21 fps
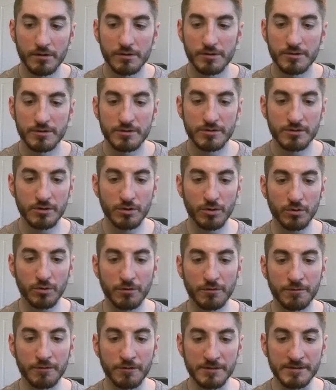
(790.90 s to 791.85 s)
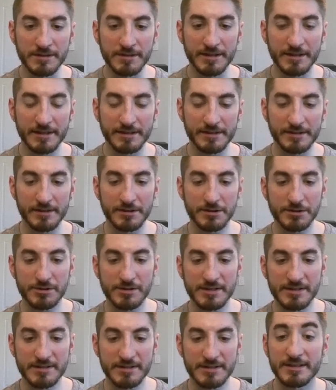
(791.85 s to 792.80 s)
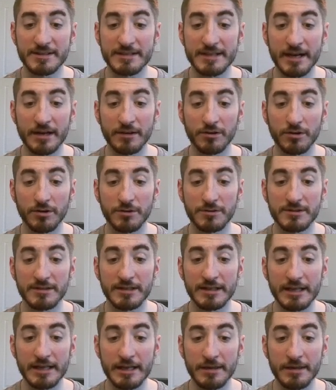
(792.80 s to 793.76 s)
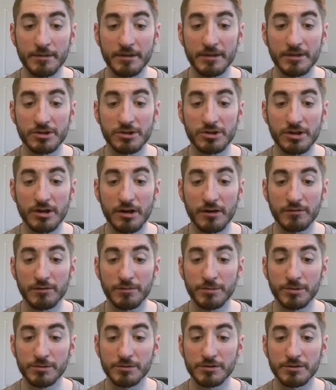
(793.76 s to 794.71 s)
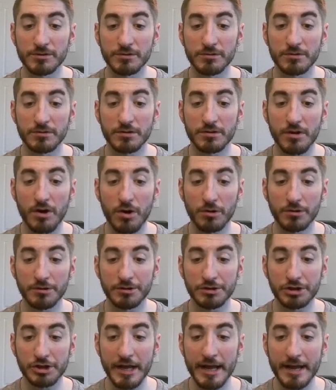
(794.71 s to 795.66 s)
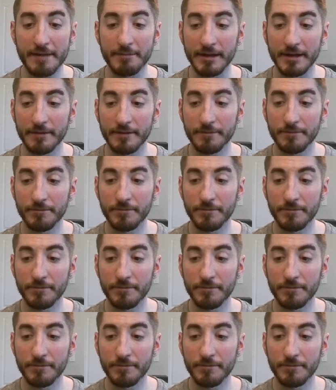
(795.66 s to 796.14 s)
So the first thing it does is it downloads an image of Ubuntu called Jammy.